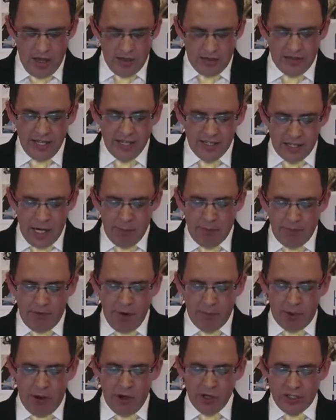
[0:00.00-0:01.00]
This type of
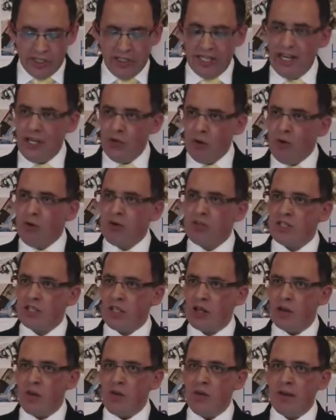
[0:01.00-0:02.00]
approach clearly
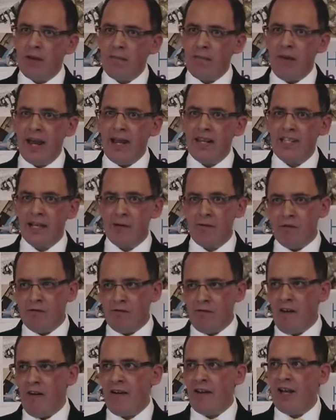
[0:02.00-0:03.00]
also makes it
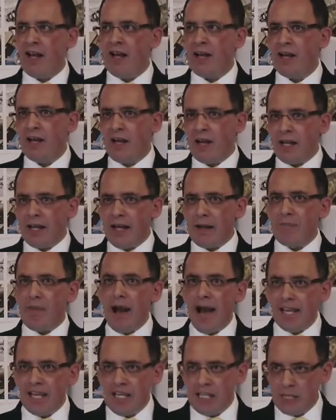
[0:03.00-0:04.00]
very
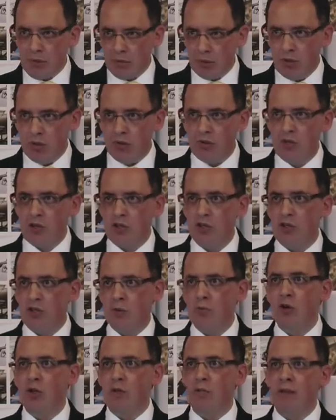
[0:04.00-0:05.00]
palatable to the
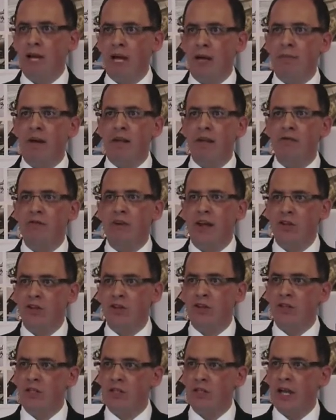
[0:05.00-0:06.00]
small
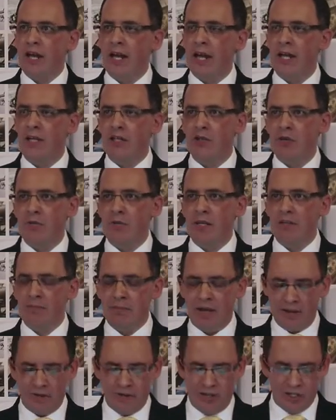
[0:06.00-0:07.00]
manufacturers, small medium
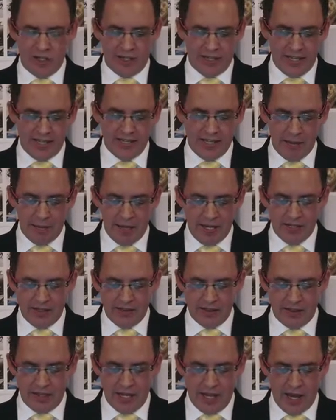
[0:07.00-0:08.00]
manufacturers, SMEs
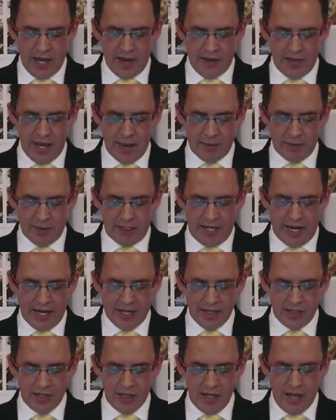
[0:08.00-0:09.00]
in that
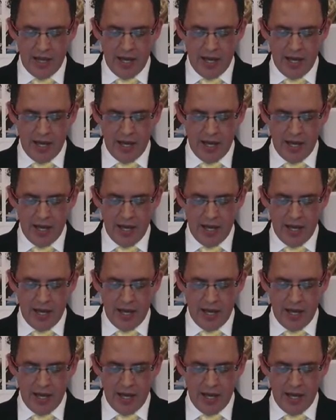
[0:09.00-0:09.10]
case,